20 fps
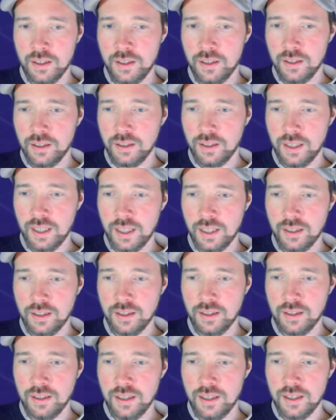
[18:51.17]
like
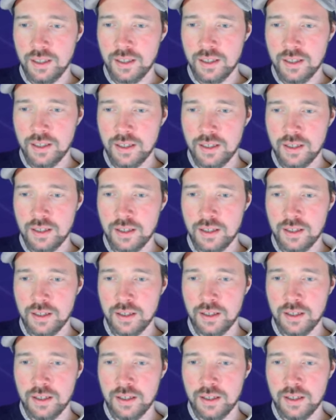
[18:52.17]
this,